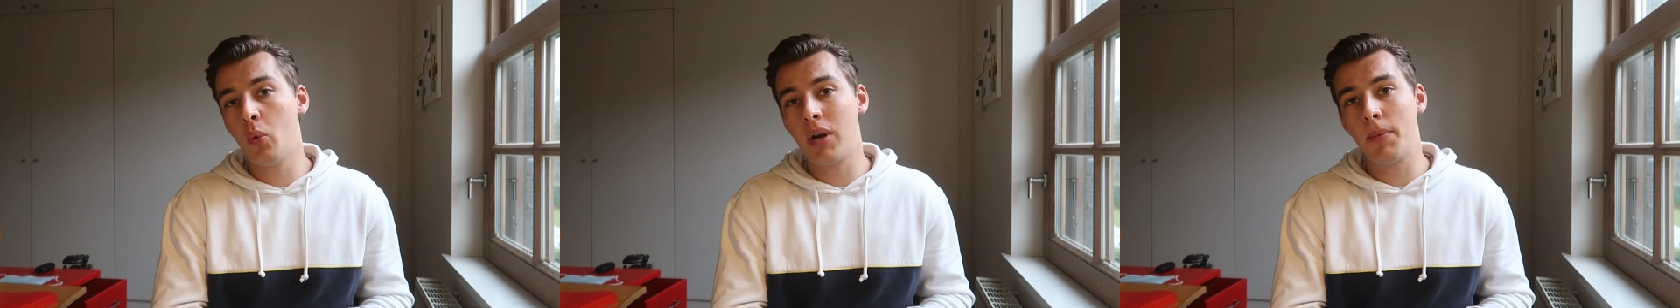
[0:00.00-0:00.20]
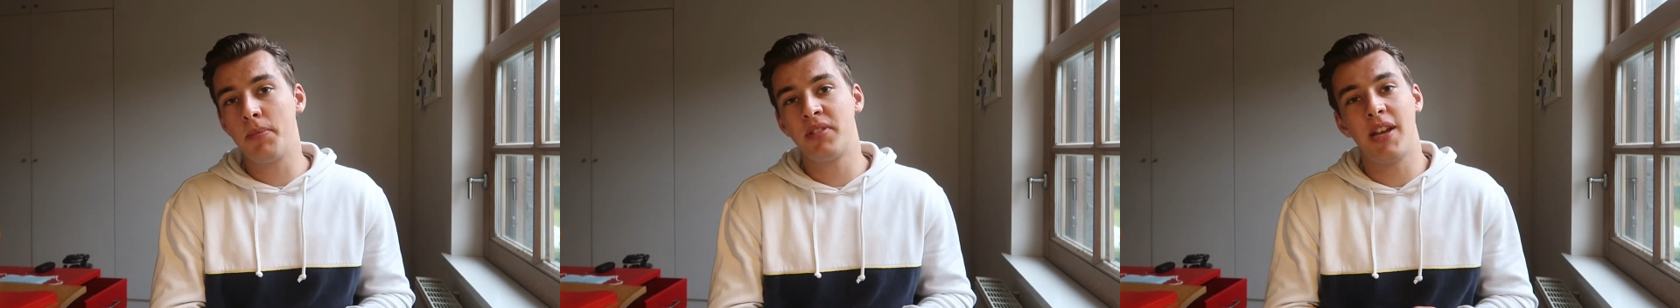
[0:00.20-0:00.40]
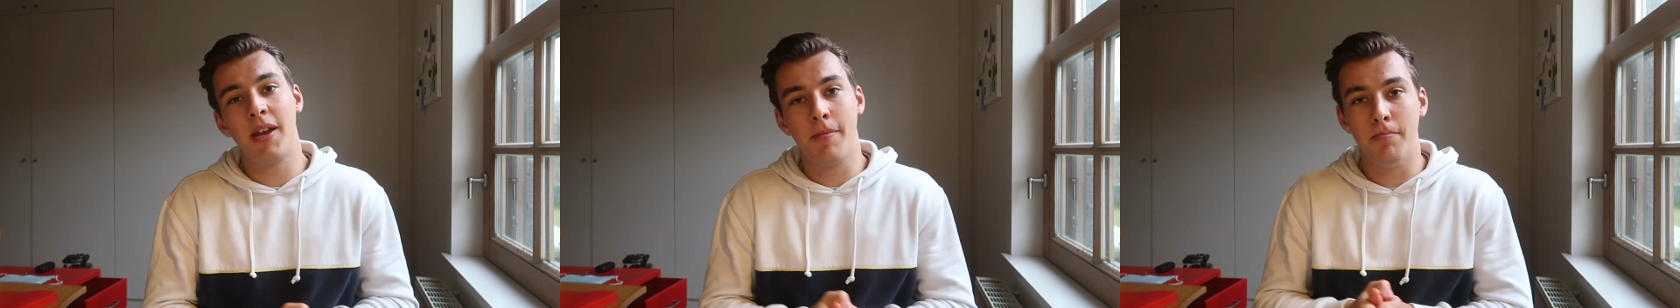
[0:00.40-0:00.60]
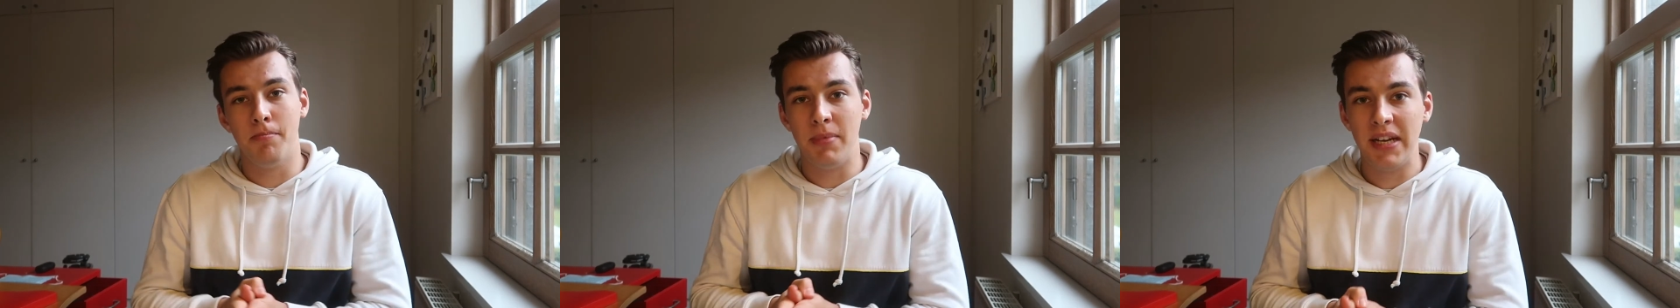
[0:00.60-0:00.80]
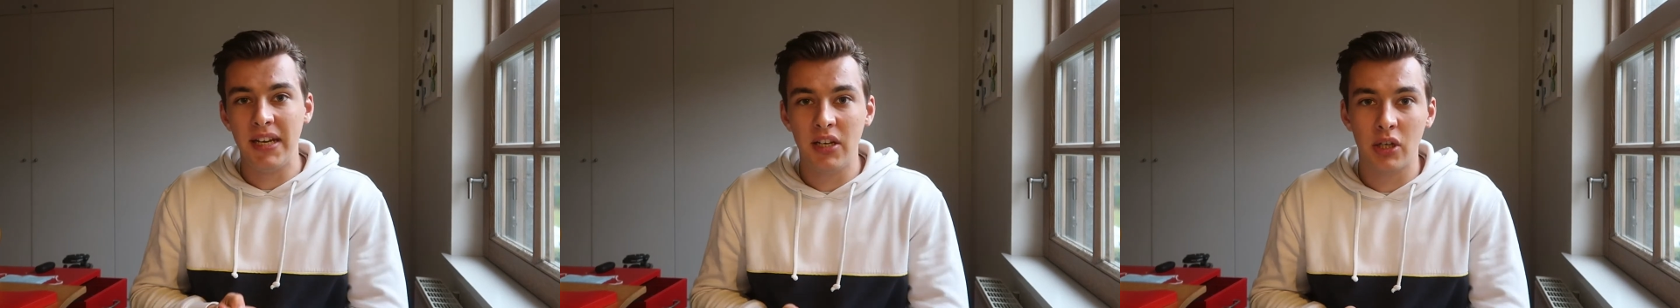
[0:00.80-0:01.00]
reps and
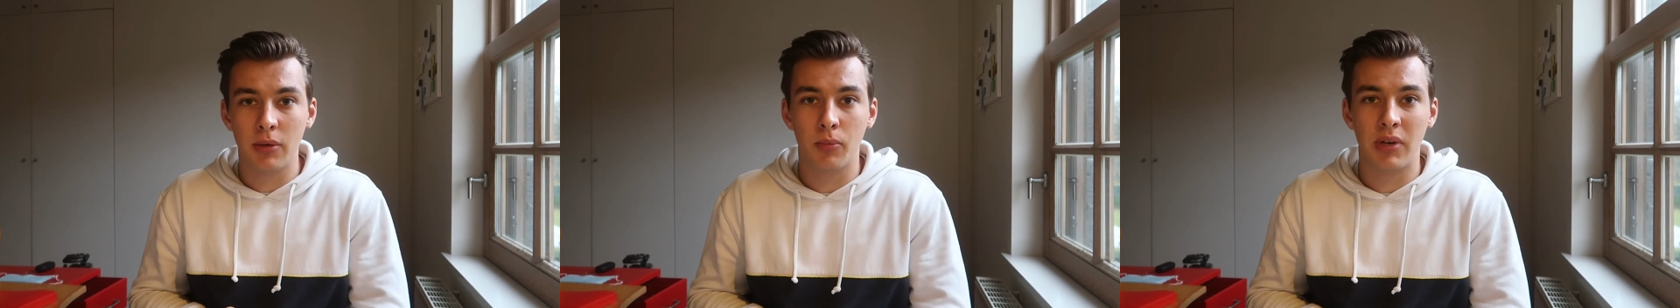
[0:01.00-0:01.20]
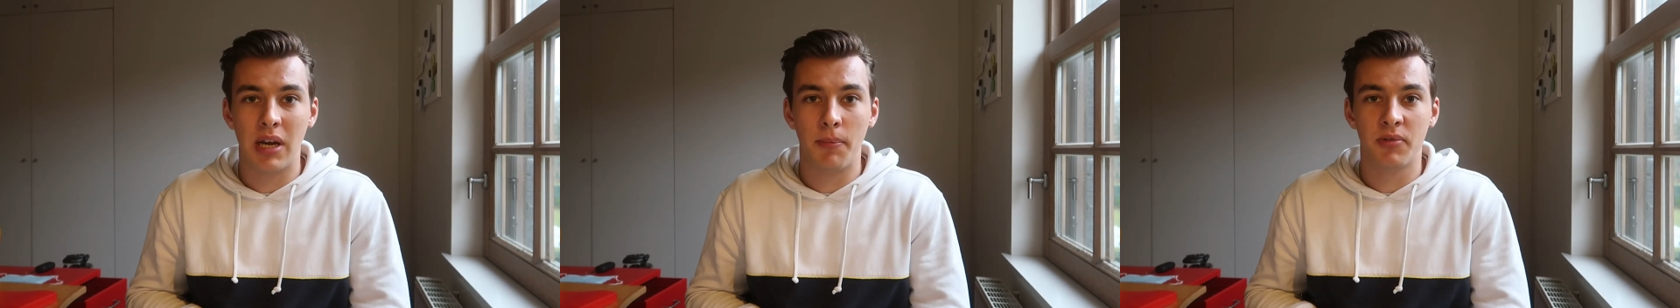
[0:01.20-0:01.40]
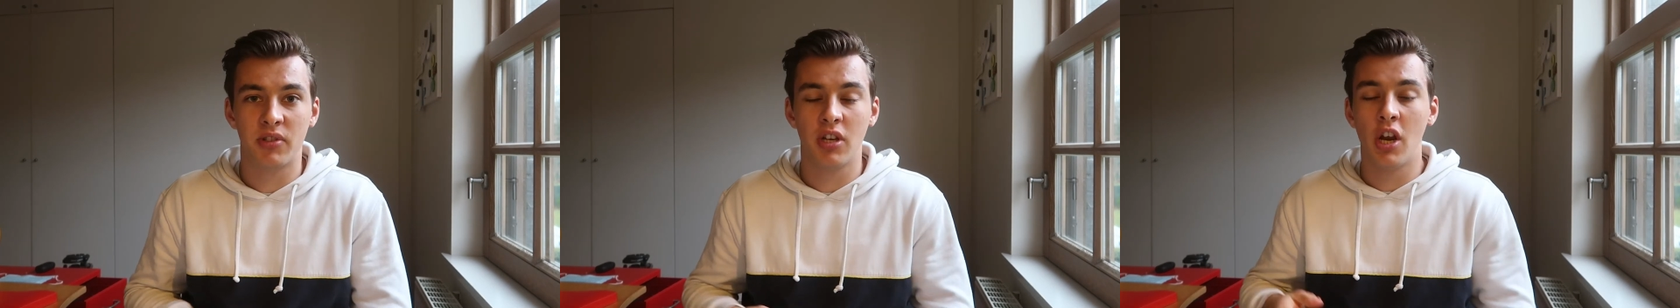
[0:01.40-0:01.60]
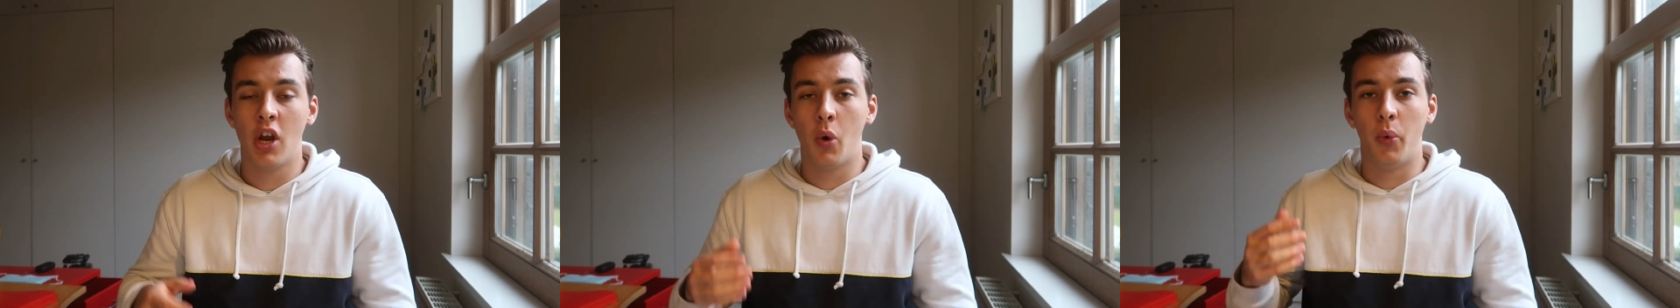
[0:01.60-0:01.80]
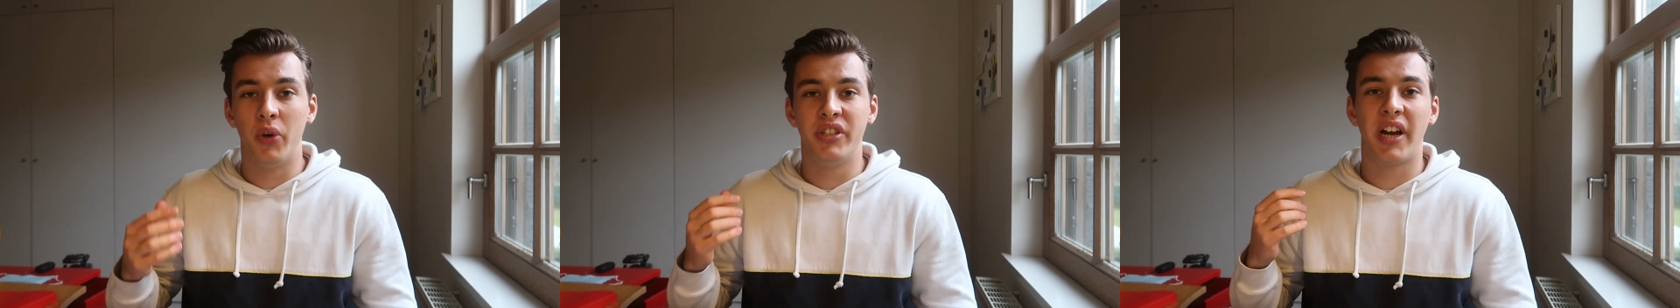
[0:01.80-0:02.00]
medium reps,
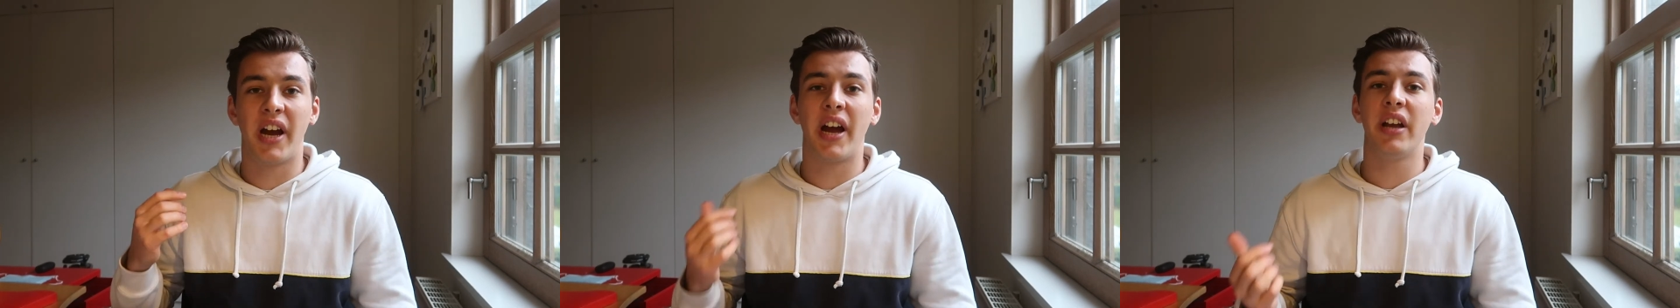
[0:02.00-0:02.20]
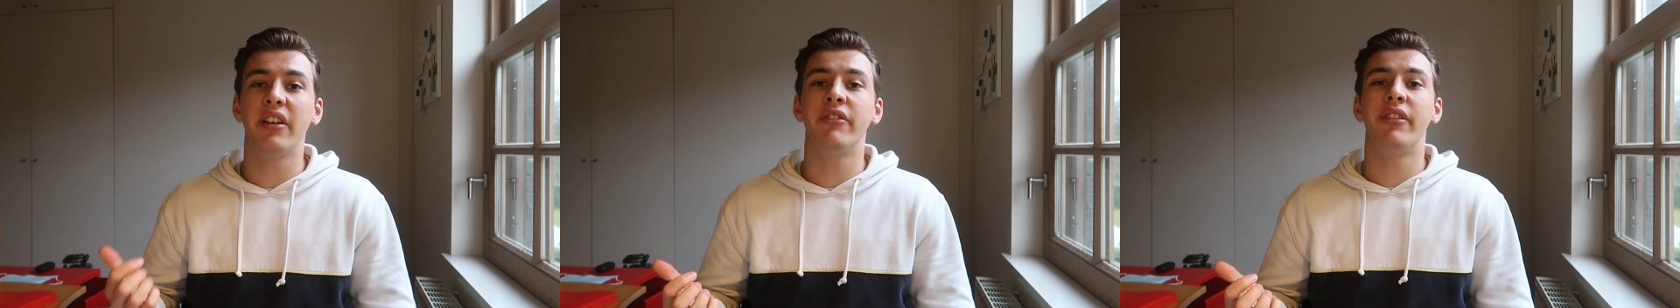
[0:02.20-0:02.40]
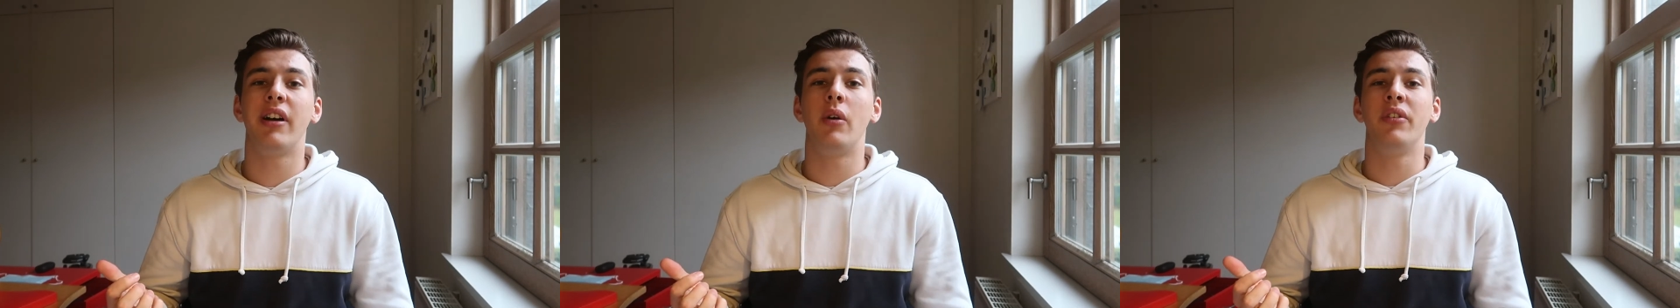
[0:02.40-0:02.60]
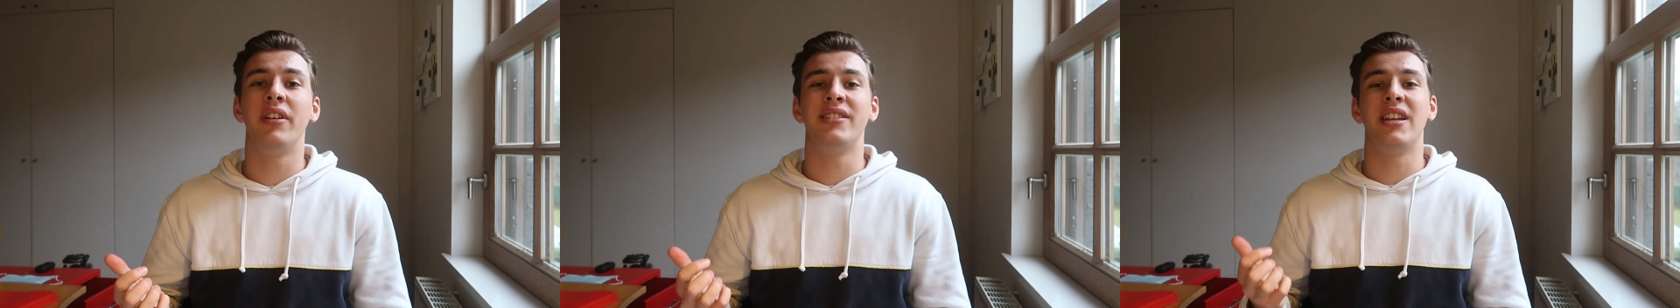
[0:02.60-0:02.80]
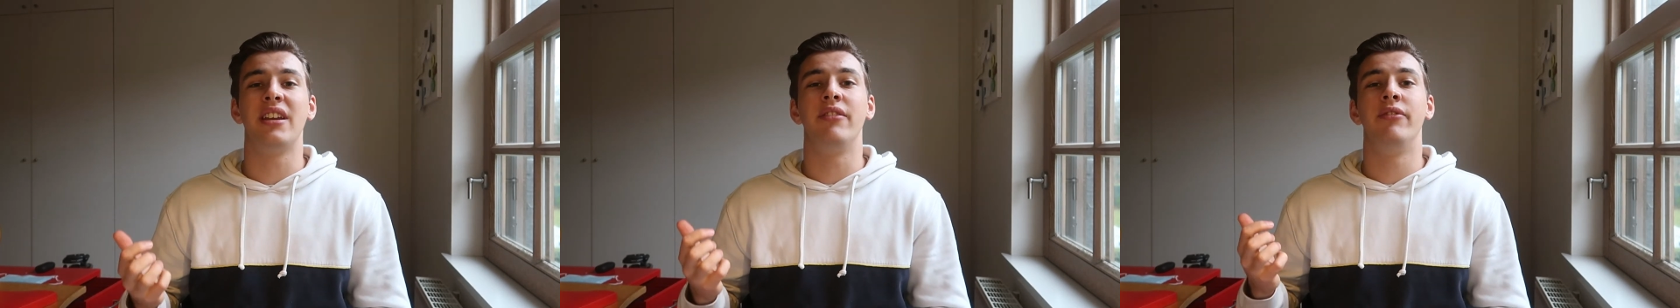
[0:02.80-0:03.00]
which I found
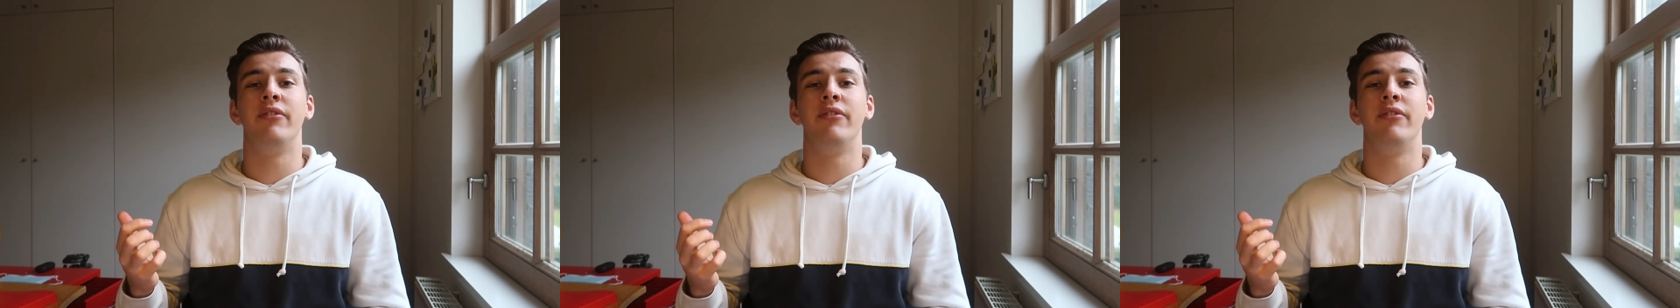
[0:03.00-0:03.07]
is a